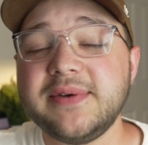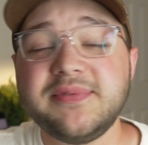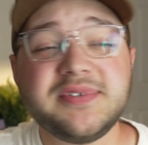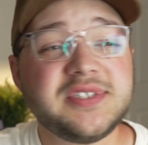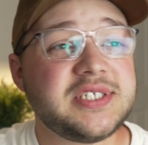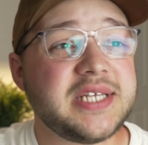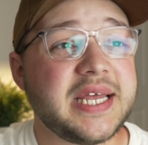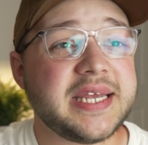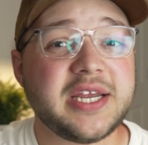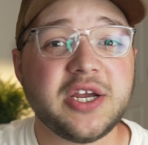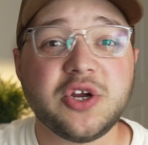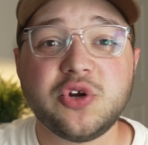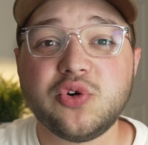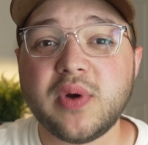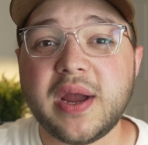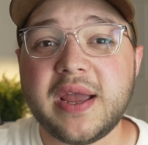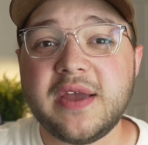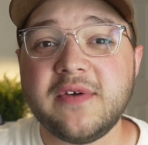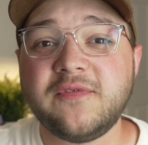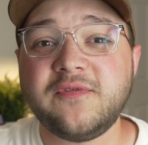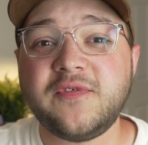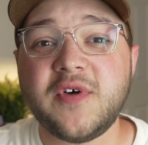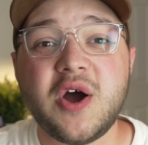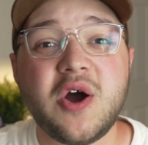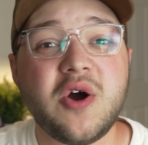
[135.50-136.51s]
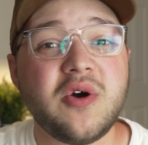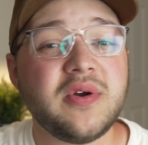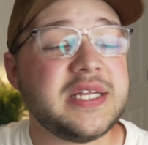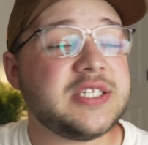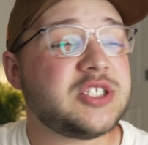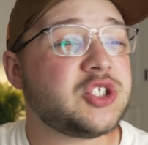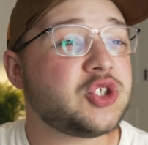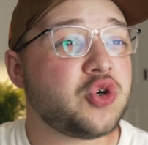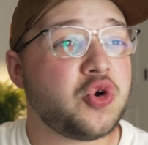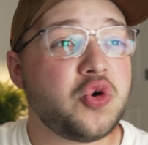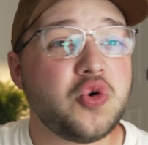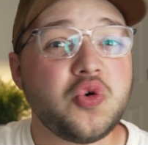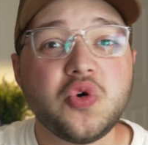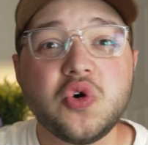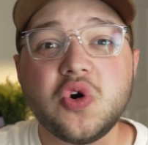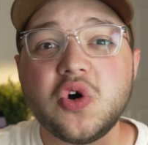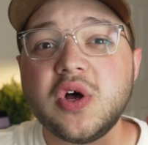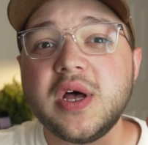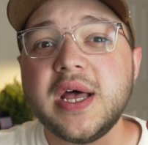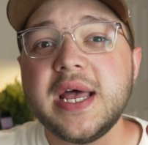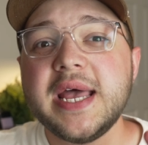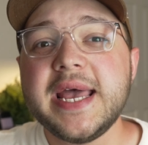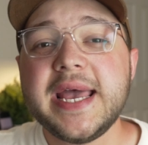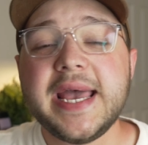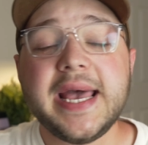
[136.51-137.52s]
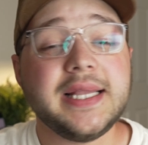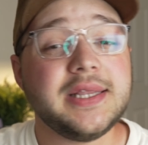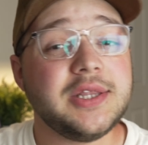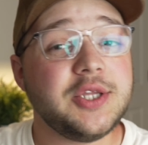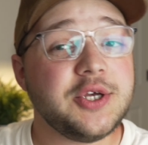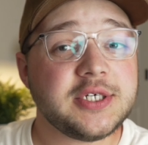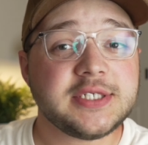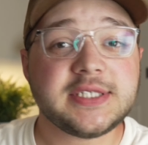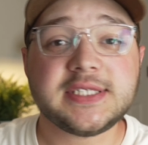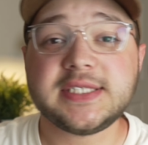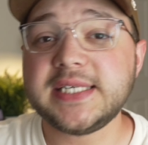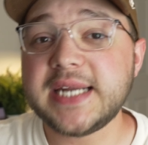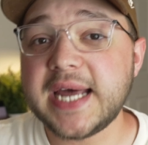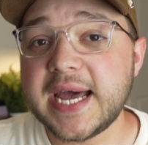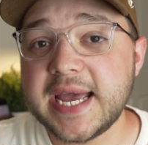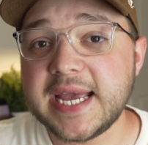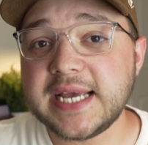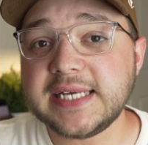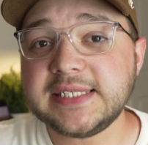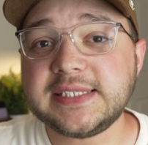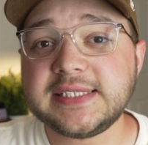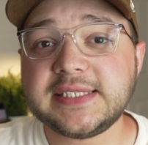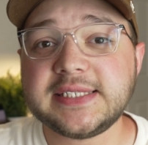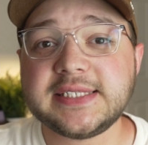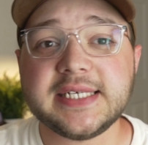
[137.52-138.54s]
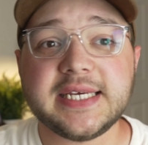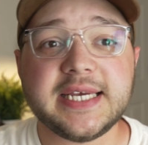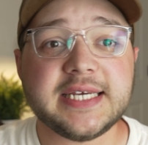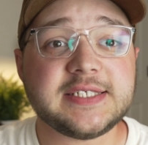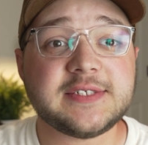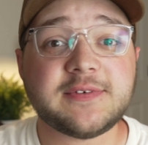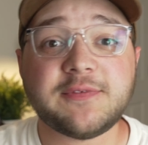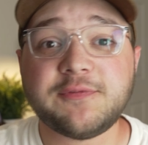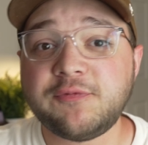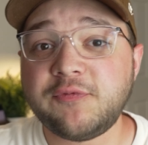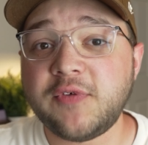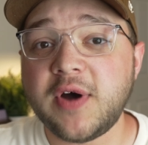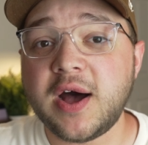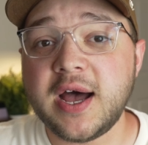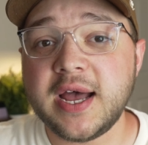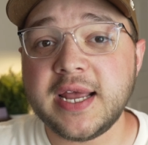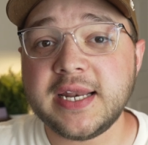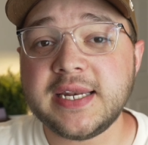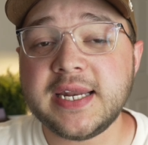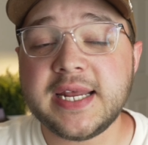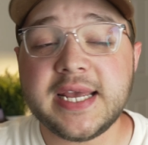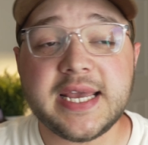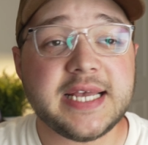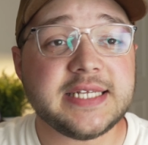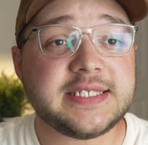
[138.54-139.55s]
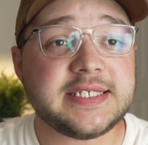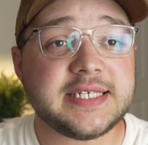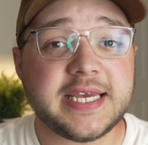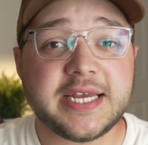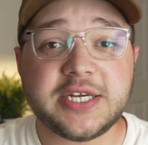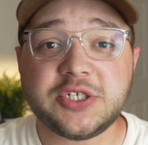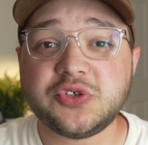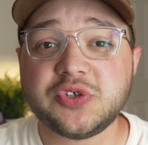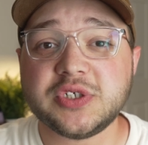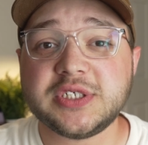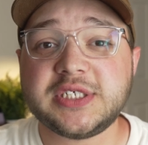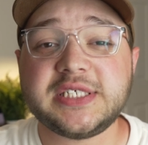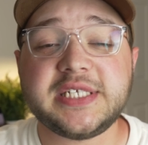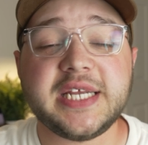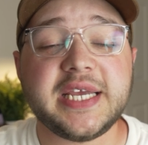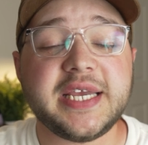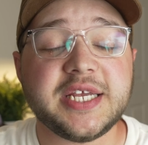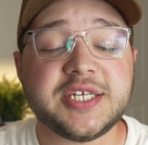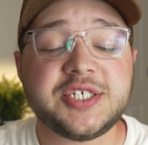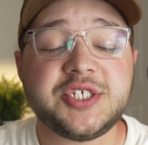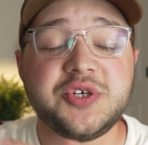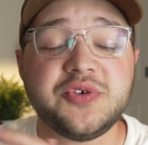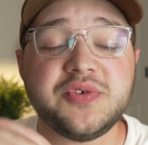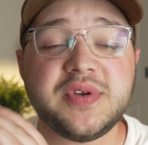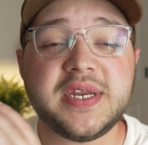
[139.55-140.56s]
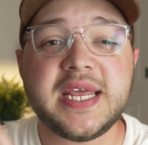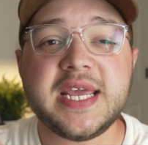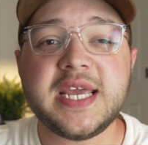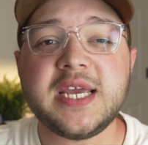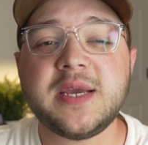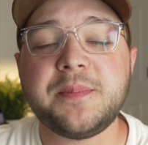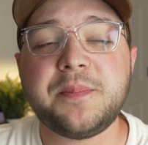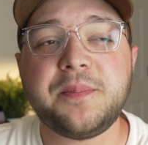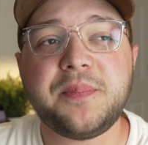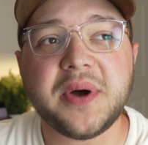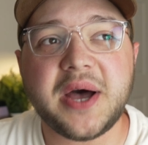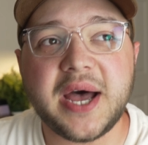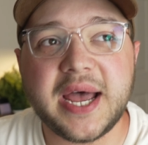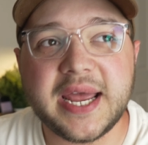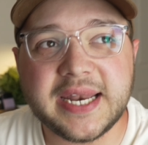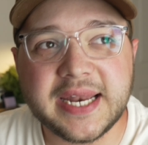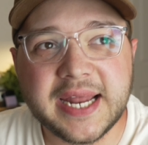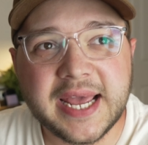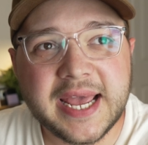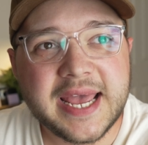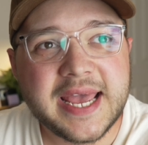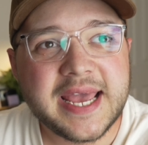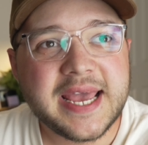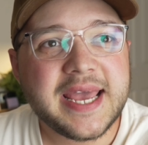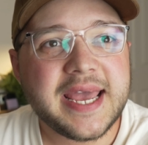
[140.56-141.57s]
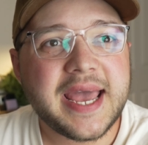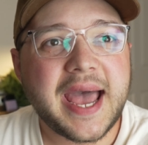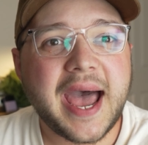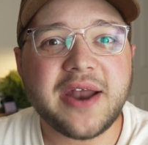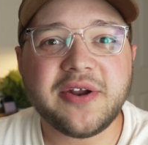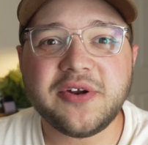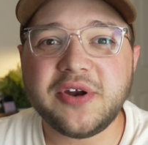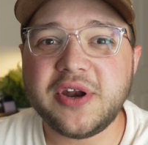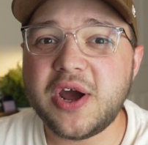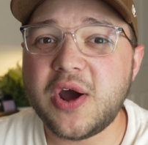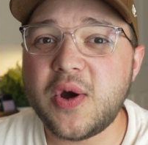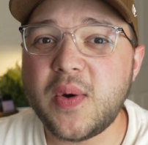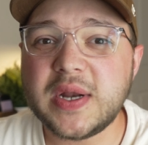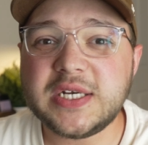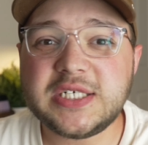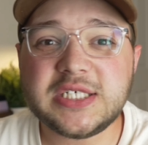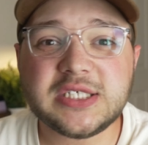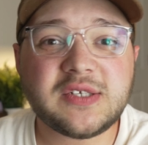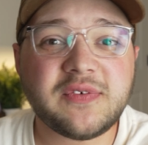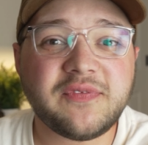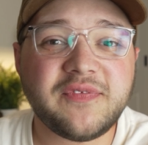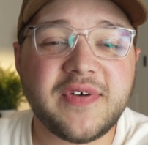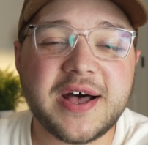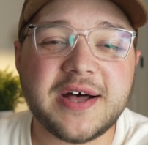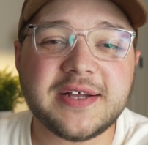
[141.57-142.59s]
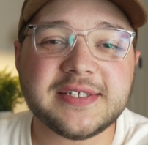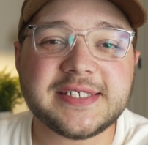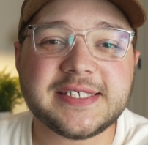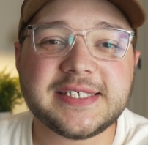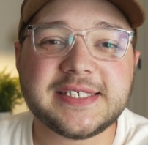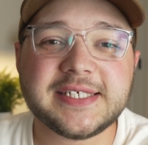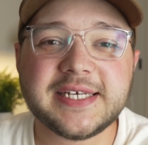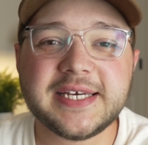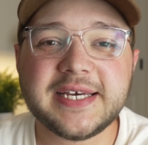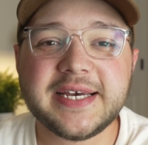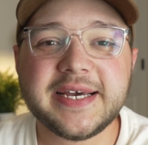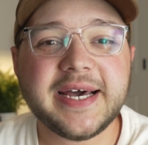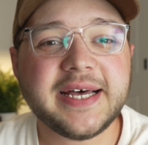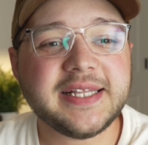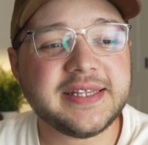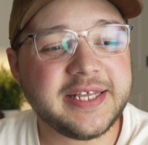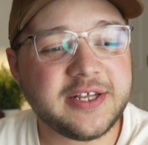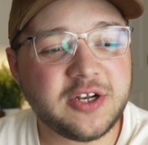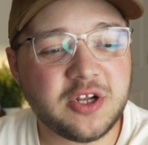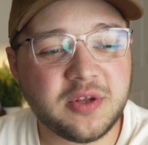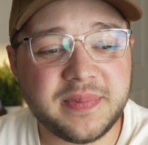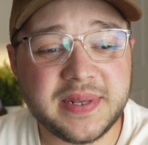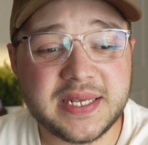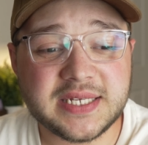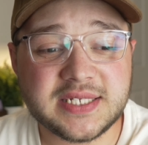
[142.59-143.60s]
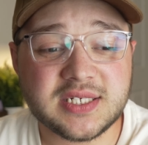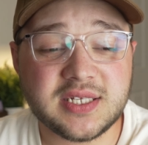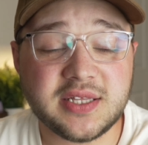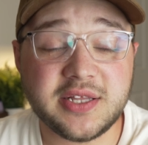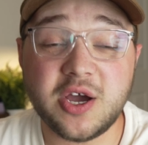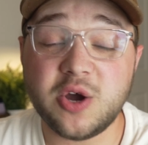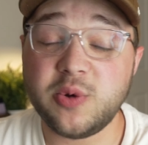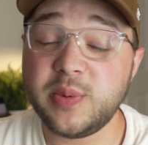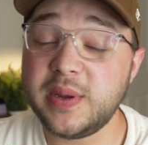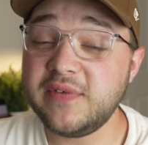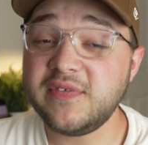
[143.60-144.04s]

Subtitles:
was like a great phone. It's cool, it looks nice, it's fun, it's interesting, it's unique, but I don't know, it just felt a little bit slow.